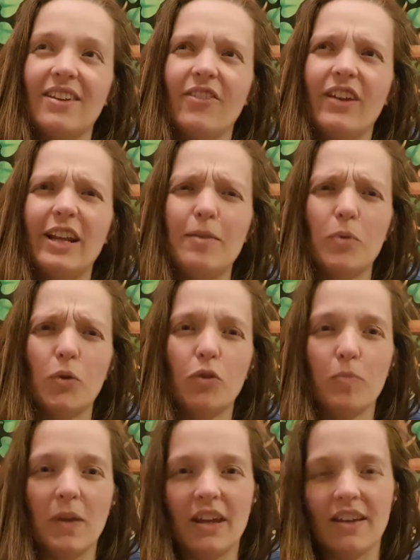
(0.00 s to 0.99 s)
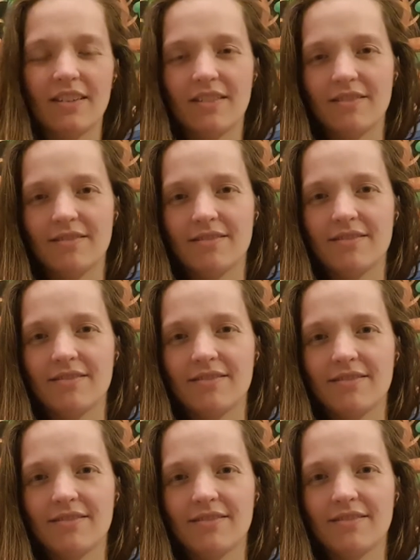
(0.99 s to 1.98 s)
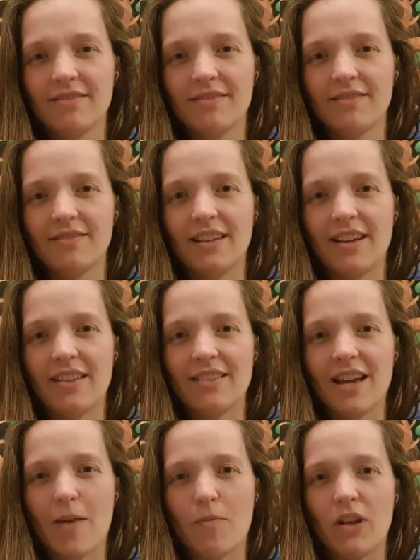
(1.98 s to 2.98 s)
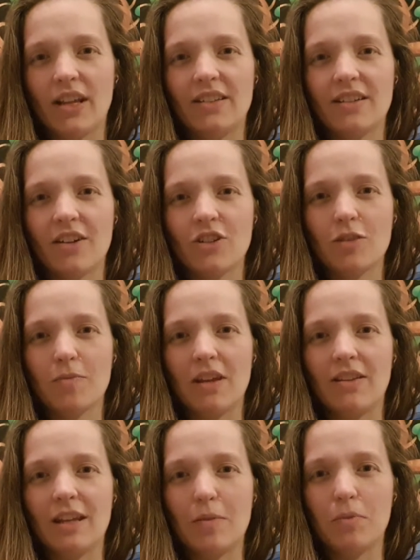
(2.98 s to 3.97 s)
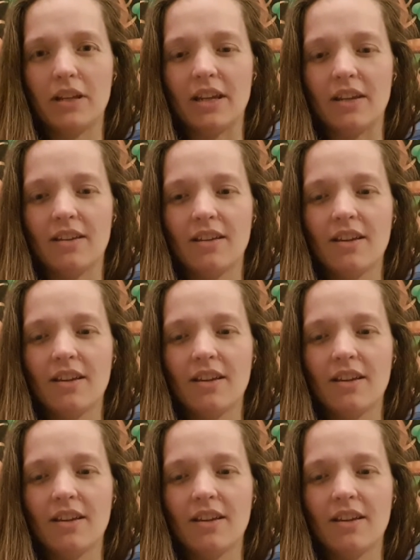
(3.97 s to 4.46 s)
really moved me at that time, really touched me deeply,